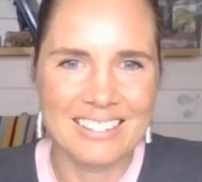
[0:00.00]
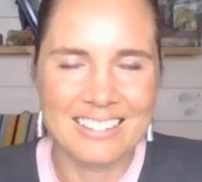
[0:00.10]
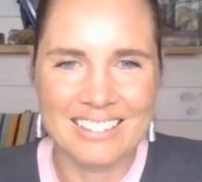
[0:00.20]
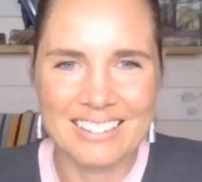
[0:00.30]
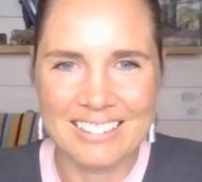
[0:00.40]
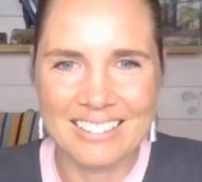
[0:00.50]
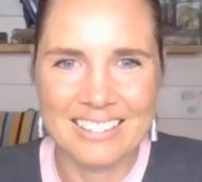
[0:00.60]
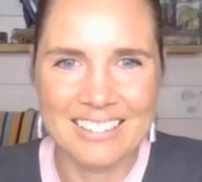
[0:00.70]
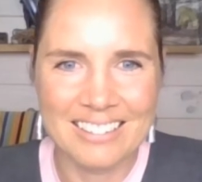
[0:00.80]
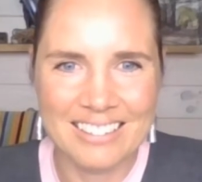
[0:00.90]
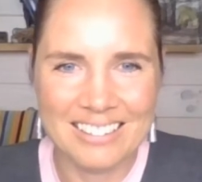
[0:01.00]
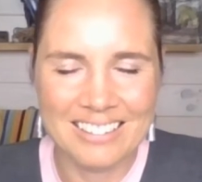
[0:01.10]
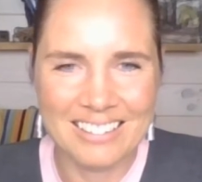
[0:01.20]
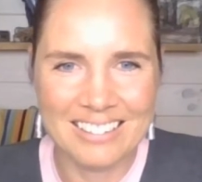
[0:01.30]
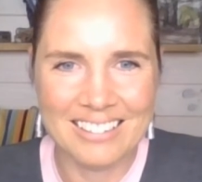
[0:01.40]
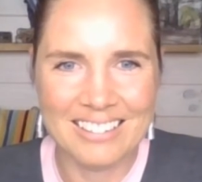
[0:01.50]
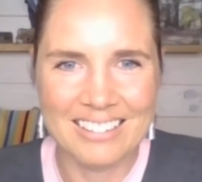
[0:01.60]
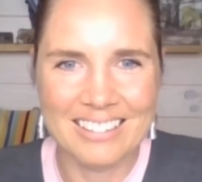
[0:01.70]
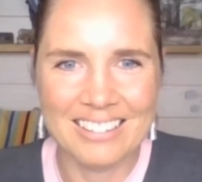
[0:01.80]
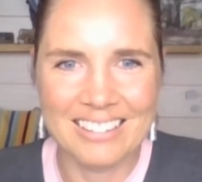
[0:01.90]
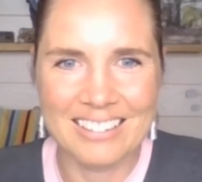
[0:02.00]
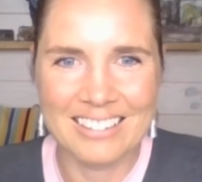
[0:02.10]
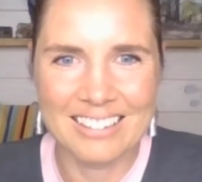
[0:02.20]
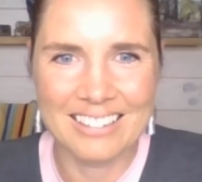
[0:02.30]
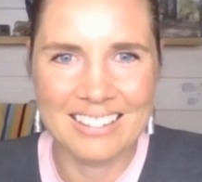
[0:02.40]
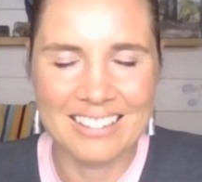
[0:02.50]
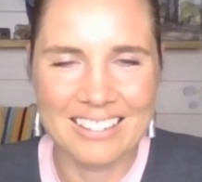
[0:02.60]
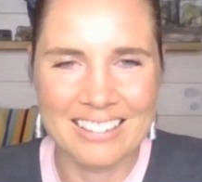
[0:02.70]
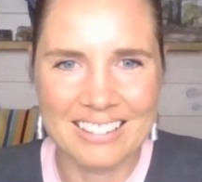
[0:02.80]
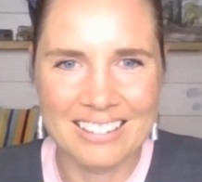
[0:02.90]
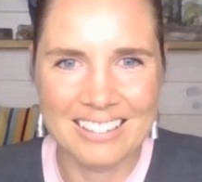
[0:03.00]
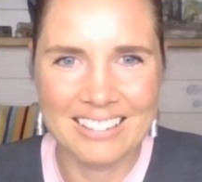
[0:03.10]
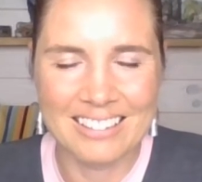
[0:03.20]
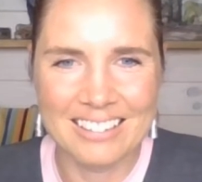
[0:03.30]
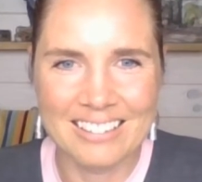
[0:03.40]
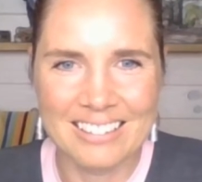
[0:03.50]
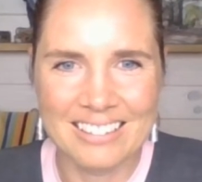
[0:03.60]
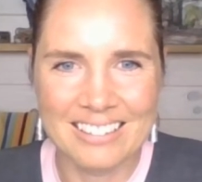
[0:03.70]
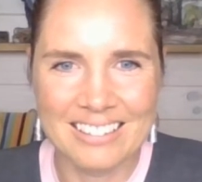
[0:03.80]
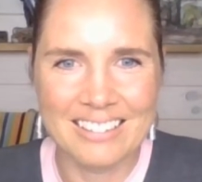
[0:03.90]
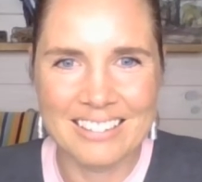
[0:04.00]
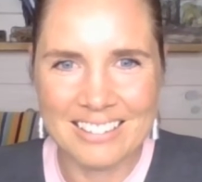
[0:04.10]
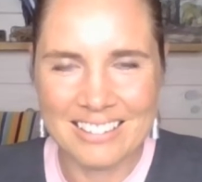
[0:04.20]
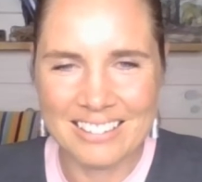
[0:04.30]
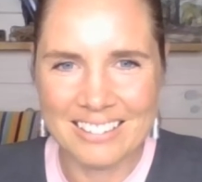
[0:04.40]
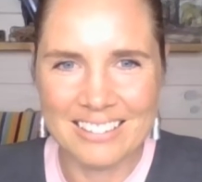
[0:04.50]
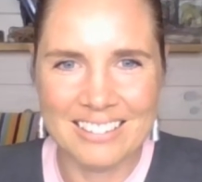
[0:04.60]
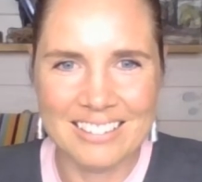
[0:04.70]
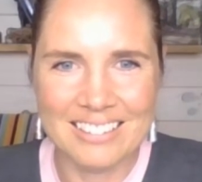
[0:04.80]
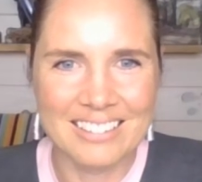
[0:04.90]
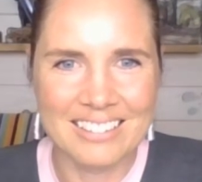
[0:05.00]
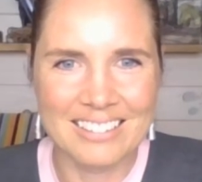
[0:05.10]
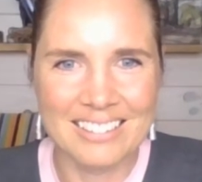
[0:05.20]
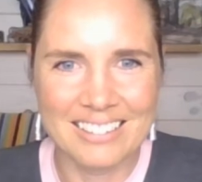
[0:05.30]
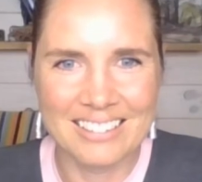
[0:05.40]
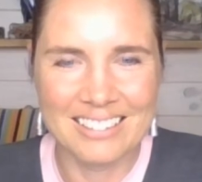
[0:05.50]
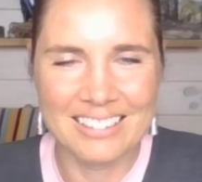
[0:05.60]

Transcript: (silent)